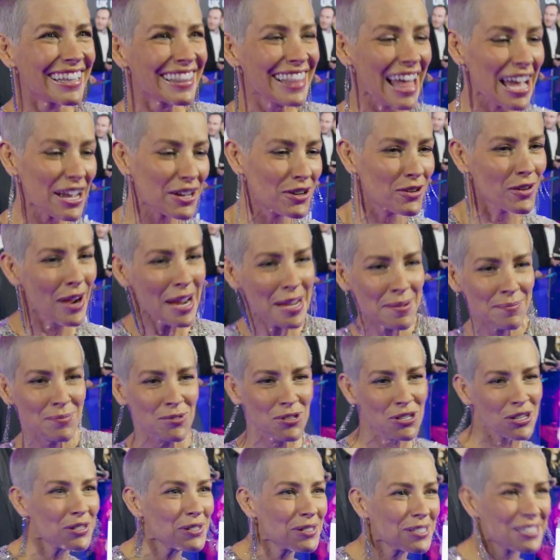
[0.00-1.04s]
That um, uh, grape
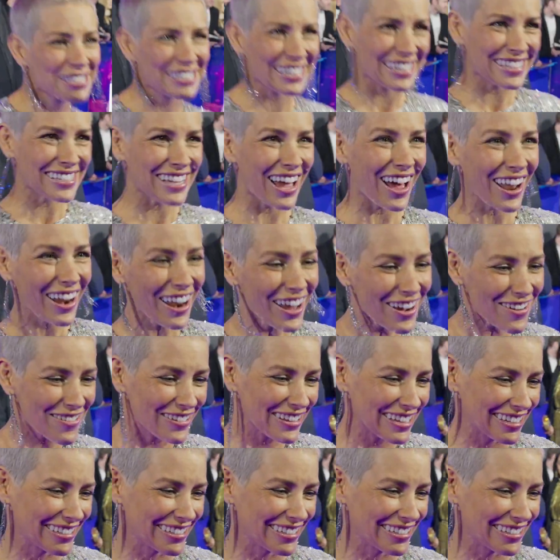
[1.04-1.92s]
juice yes, is all over you.